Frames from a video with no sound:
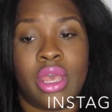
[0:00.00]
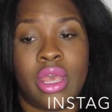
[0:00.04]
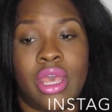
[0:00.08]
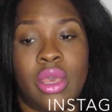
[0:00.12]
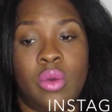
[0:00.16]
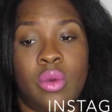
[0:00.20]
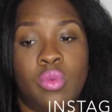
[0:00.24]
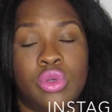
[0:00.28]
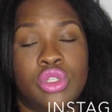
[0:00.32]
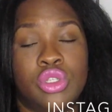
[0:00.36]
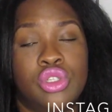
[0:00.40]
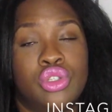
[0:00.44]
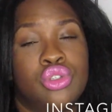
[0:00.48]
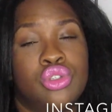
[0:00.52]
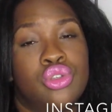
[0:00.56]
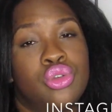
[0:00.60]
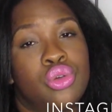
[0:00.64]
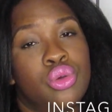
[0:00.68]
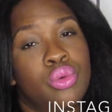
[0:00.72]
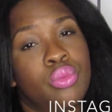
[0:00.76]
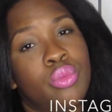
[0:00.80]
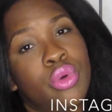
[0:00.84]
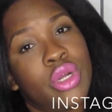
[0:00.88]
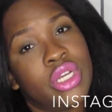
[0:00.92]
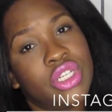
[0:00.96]
it was
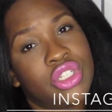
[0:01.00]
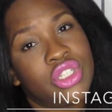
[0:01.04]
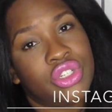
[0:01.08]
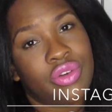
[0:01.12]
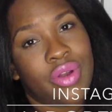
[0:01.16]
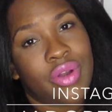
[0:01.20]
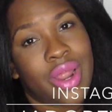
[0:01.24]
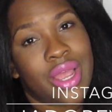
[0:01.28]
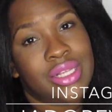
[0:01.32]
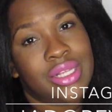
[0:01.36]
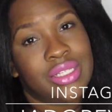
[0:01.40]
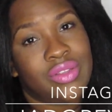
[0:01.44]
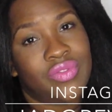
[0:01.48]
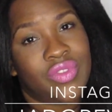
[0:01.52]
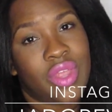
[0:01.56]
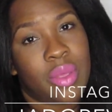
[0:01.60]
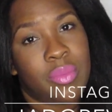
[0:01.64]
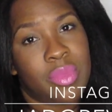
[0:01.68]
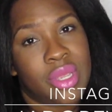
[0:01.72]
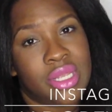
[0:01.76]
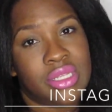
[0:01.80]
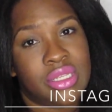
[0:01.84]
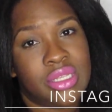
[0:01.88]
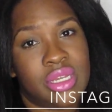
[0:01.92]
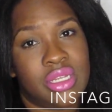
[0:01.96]
too moisturized, if that
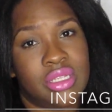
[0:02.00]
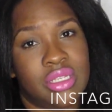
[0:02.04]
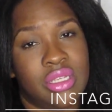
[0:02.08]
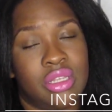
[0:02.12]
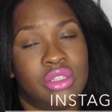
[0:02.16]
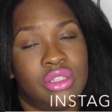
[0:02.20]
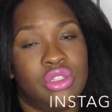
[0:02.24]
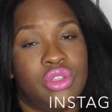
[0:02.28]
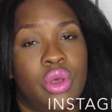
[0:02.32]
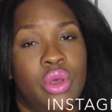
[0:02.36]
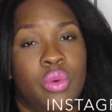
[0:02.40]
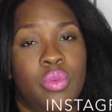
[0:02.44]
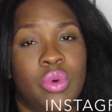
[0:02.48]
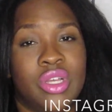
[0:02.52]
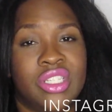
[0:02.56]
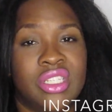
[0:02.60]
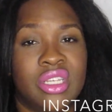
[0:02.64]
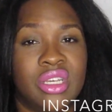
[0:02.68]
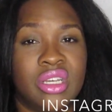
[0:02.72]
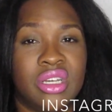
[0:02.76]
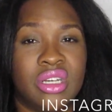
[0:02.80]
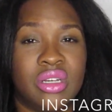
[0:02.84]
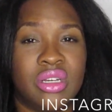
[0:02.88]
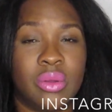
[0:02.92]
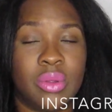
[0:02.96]
makes any sense. So it
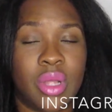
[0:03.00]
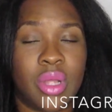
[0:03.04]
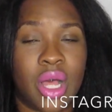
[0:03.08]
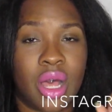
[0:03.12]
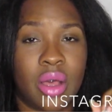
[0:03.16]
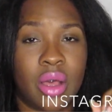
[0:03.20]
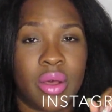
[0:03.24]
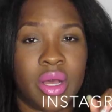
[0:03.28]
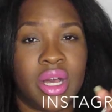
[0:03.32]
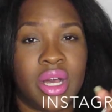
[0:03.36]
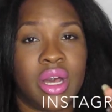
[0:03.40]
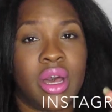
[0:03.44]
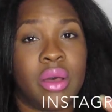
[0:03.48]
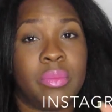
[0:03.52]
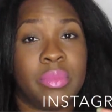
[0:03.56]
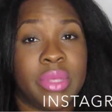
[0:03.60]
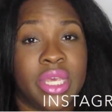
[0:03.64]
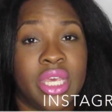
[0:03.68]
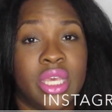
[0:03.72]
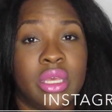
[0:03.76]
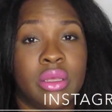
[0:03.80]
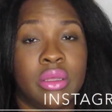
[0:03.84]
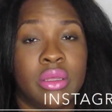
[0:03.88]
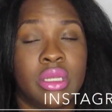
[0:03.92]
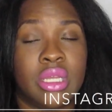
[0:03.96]
wasn't
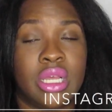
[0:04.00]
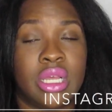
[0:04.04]
gummy.